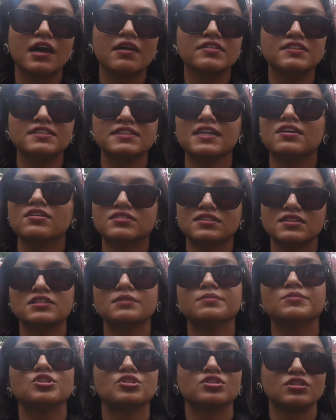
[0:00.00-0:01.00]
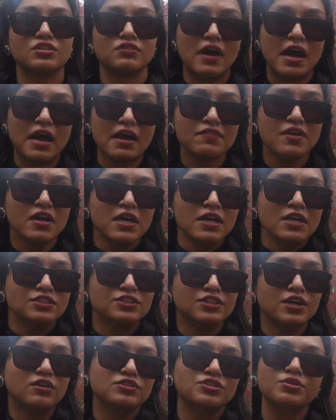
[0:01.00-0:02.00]
of this ecosystem to survive.
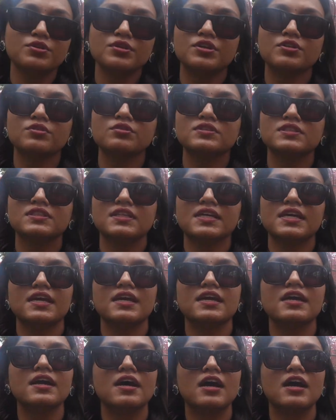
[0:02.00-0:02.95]
So do use the